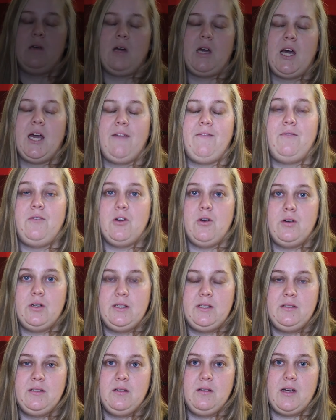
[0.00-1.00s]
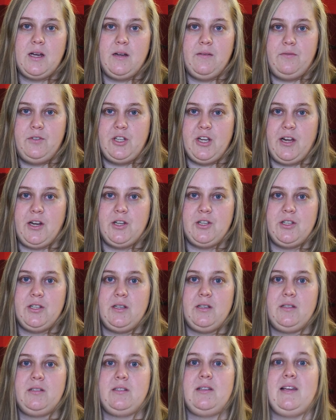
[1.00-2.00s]
I've noticed a lot of
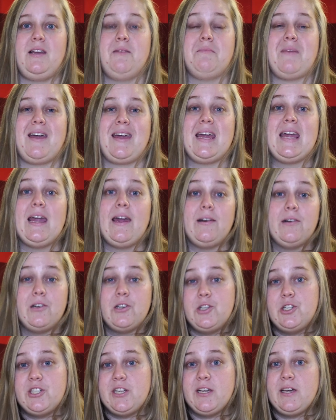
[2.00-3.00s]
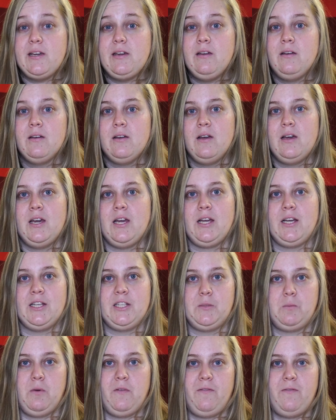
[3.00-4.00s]
changes in my energy
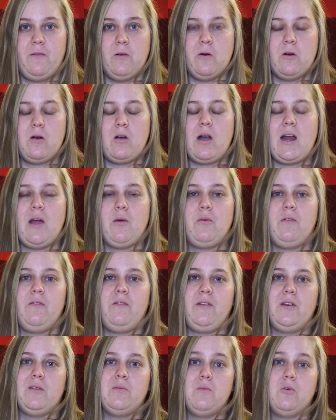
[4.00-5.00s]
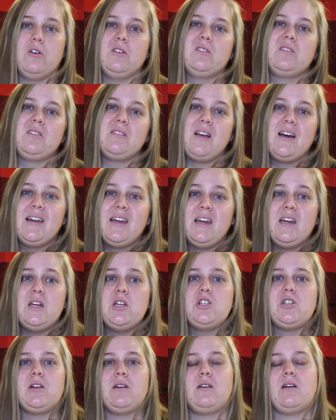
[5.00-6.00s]
because before I would feel more
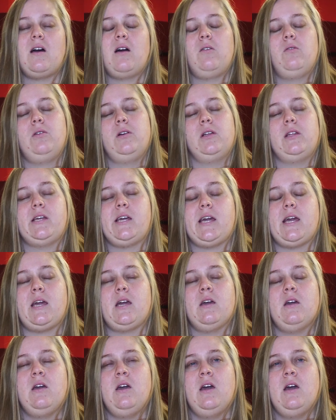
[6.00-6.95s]
sluggish and not really